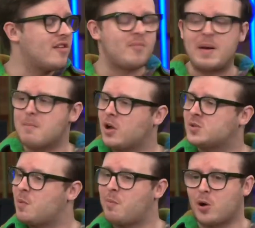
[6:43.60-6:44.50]
There have been
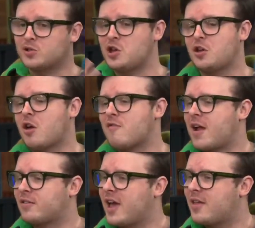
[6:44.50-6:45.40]
multiple polls. You can go
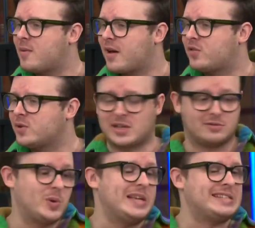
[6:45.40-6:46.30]
around and get them afterwards. I'll
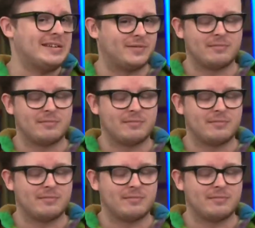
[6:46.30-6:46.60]
tweet it.